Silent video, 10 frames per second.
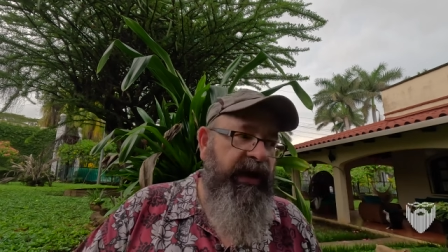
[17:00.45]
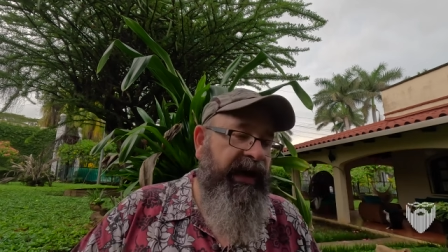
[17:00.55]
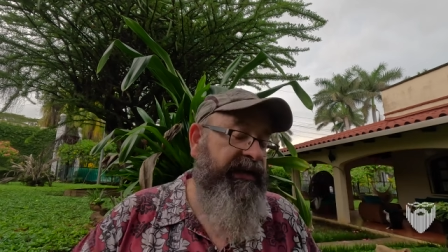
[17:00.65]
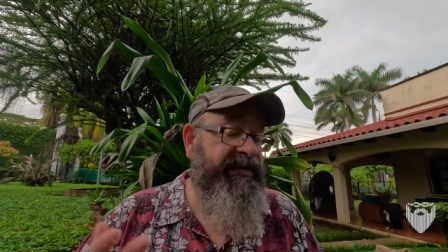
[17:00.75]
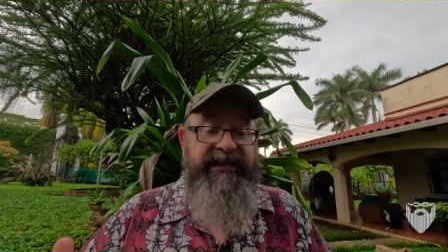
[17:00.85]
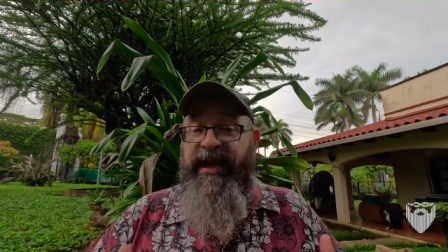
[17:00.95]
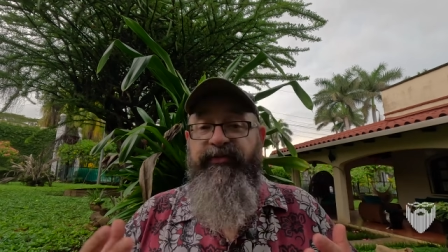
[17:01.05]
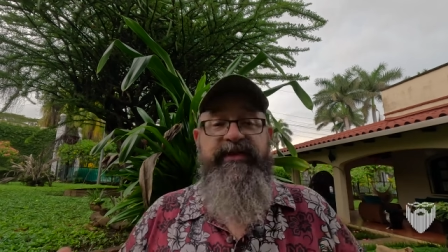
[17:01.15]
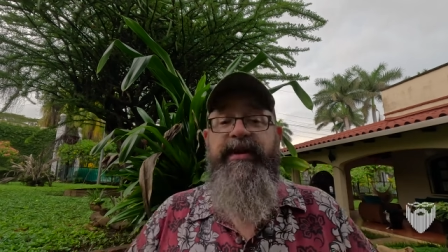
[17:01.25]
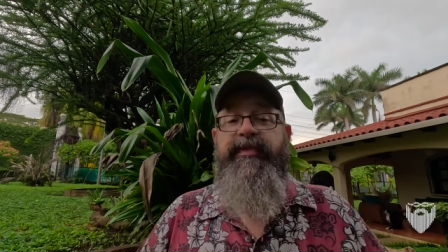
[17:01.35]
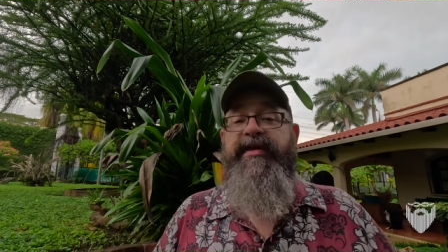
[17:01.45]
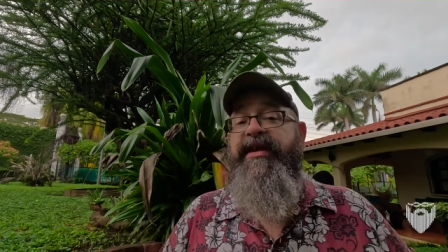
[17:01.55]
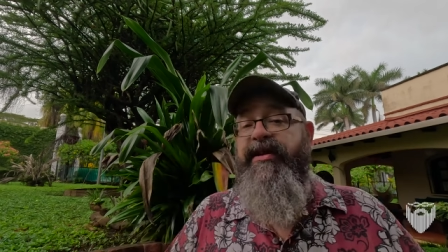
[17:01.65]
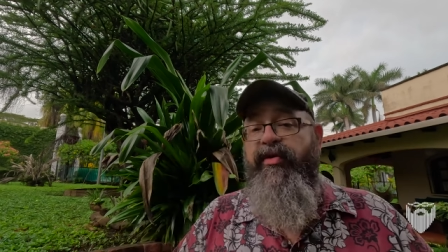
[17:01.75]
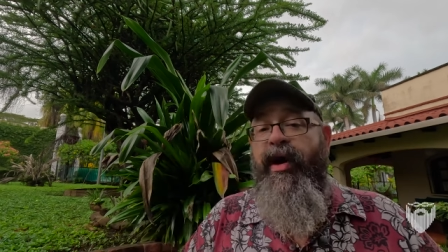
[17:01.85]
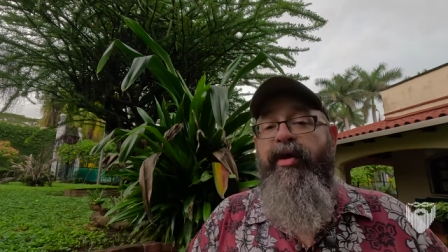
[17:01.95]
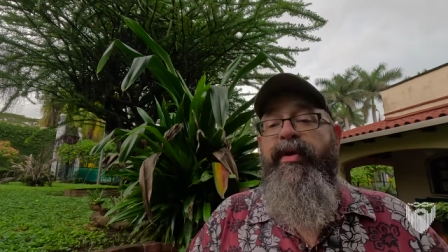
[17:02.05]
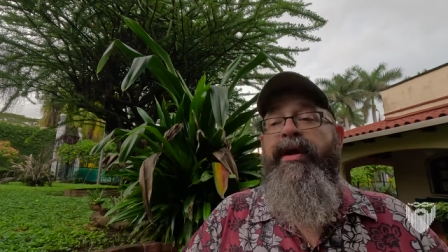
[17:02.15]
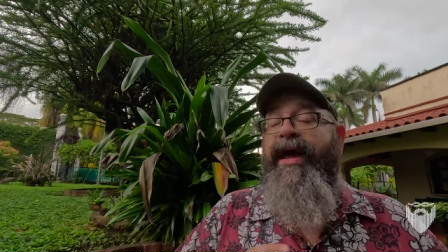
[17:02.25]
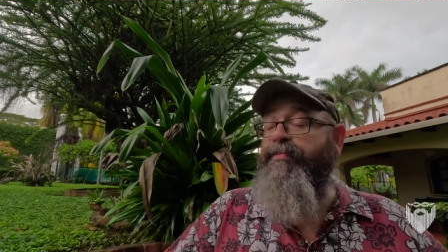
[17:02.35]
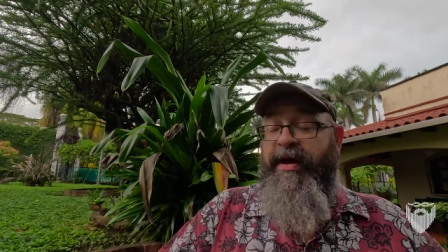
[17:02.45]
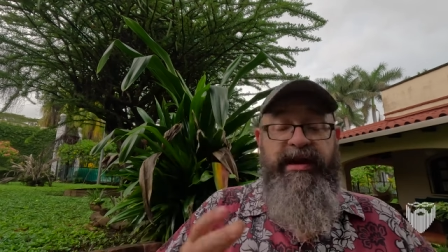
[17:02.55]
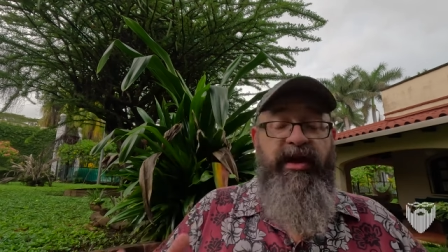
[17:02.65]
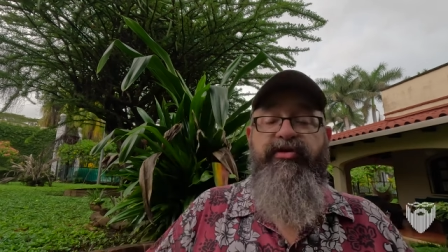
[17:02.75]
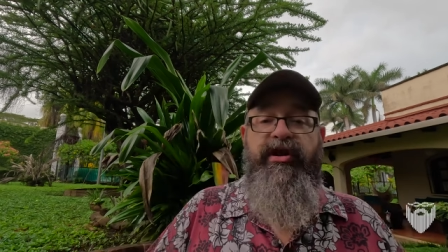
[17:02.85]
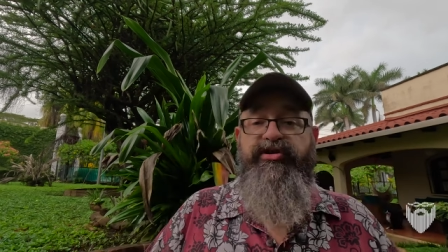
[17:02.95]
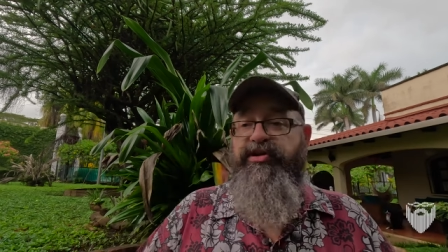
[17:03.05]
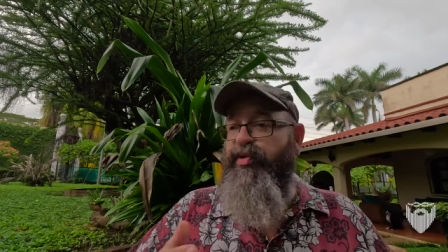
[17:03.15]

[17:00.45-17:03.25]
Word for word: And this is definitely something that Nicaragua and many other countries,